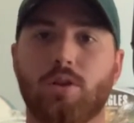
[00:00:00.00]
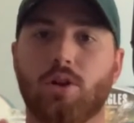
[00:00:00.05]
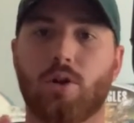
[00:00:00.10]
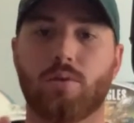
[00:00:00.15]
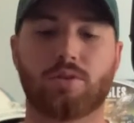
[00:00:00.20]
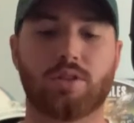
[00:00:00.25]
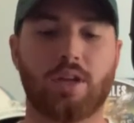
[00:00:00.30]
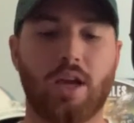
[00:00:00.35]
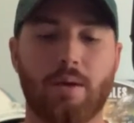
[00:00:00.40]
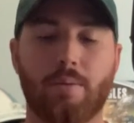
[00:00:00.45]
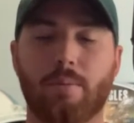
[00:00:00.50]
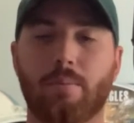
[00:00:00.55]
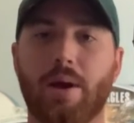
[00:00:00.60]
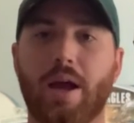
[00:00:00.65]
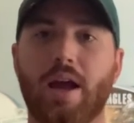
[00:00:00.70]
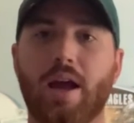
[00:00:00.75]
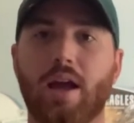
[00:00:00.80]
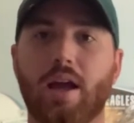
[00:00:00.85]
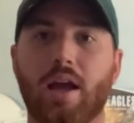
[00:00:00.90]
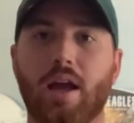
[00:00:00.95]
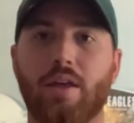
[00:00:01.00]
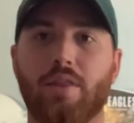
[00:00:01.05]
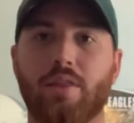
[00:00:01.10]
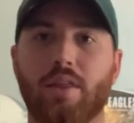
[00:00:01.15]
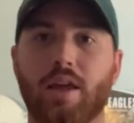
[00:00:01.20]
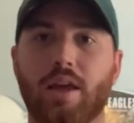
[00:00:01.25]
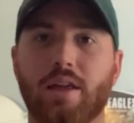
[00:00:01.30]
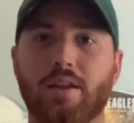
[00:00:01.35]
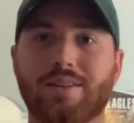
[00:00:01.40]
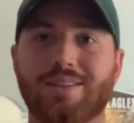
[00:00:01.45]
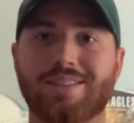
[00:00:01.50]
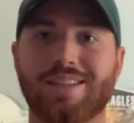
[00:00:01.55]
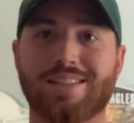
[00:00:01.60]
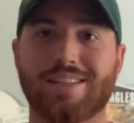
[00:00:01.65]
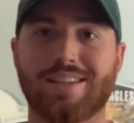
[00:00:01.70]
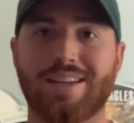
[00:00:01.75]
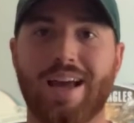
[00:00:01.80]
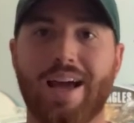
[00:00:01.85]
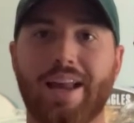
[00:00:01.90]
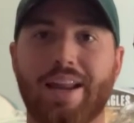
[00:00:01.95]
Tampa Bay and then
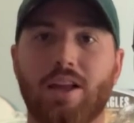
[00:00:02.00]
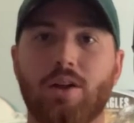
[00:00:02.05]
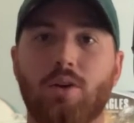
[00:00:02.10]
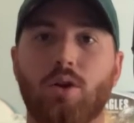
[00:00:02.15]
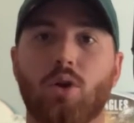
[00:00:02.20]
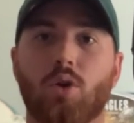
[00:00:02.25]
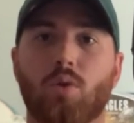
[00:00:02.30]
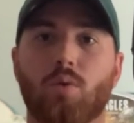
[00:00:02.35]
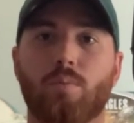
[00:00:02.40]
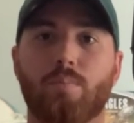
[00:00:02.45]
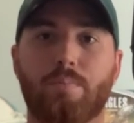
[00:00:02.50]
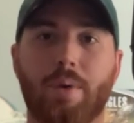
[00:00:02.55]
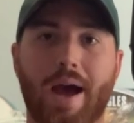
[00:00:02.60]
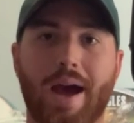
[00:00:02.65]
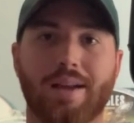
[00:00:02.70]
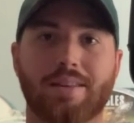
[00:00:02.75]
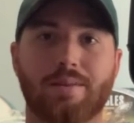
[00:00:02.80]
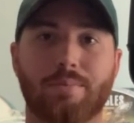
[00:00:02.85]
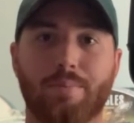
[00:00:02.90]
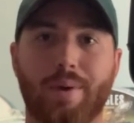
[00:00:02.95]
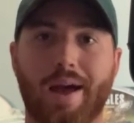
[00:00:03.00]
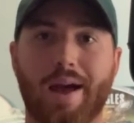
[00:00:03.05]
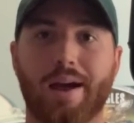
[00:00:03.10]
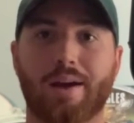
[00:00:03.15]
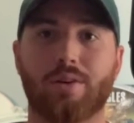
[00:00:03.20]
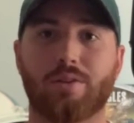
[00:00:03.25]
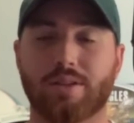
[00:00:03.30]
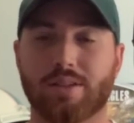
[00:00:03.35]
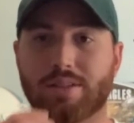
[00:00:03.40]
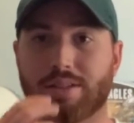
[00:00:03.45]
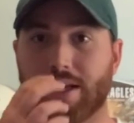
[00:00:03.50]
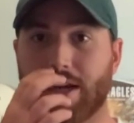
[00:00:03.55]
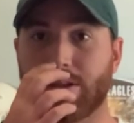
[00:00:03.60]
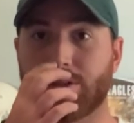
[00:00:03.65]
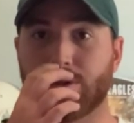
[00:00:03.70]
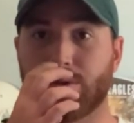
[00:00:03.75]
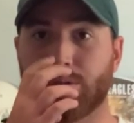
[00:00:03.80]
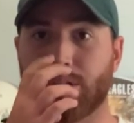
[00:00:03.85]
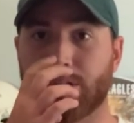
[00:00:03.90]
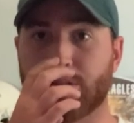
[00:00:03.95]
Cincinnati back-to-back on the
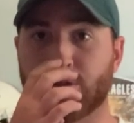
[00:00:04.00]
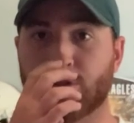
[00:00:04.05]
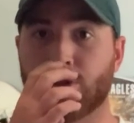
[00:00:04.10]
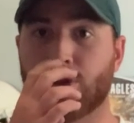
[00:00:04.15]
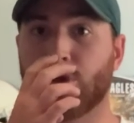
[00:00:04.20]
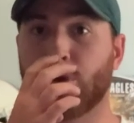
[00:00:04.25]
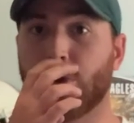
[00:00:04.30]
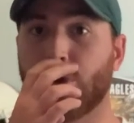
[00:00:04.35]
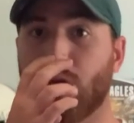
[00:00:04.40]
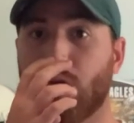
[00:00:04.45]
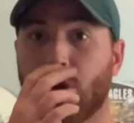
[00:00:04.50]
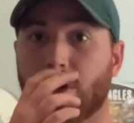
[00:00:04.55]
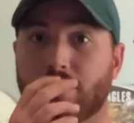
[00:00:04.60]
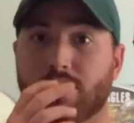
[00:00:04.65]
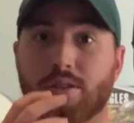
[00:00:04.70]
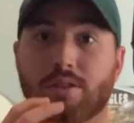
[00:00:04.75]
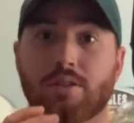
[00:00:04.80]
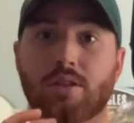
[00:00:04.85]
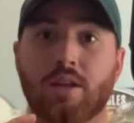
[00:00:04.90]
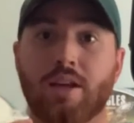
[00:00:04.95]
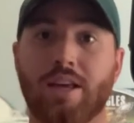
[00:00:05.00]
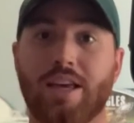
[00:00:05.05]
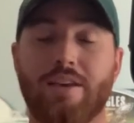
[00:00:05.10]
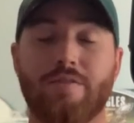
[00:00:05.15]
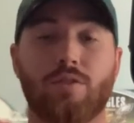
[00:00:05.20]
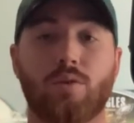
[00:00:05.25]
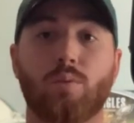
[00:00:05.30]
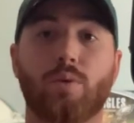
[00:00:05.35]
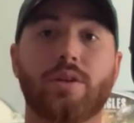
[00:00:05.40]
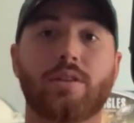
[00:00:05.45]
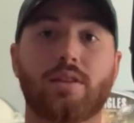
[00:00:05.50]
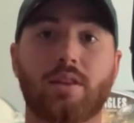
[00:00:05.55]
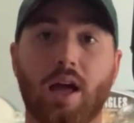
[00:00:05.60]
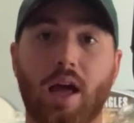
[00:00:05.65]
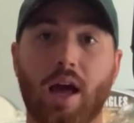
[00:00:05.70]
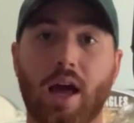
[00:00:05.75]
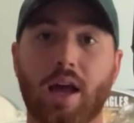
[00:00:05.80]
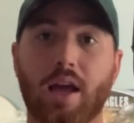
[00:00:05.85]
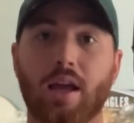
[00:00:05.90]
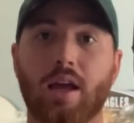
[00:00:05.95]
schedule. That's 2 losses, even with
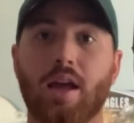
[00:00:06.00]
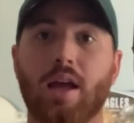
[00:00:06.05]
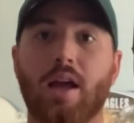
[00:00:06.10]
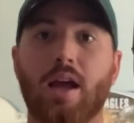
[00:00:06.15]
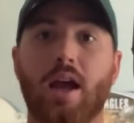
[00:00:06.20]
Dak.